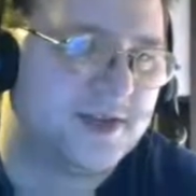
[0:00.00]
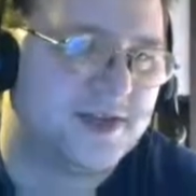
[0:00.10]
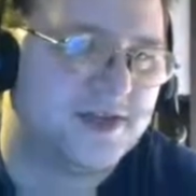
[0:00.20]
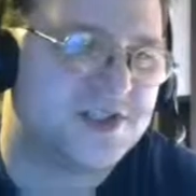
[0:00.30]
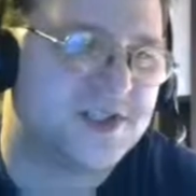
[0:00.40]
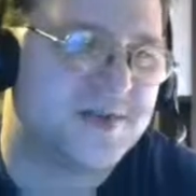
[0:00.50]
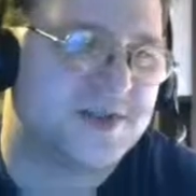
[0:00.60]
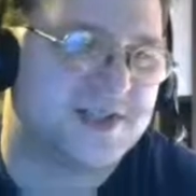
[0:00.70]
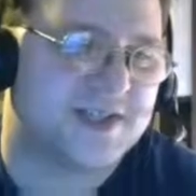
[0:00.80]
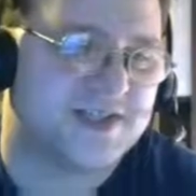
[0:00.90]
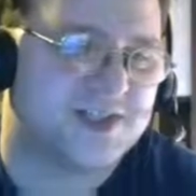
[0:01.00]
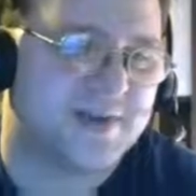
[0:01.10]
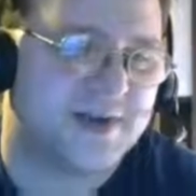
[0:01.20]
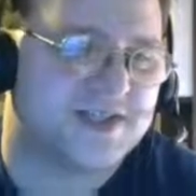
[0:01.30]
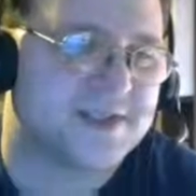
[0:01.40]
I know she's gonna be in the town
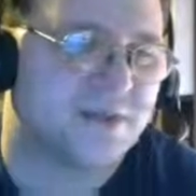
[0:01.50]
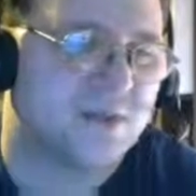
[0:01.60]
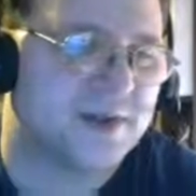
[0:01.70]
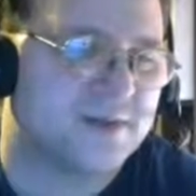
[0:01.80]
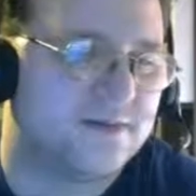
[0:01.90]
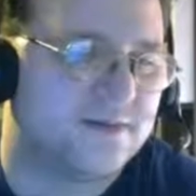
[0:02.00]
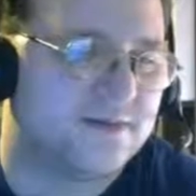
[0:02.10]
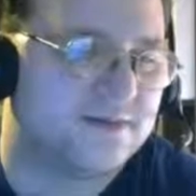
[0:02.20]
square at some point.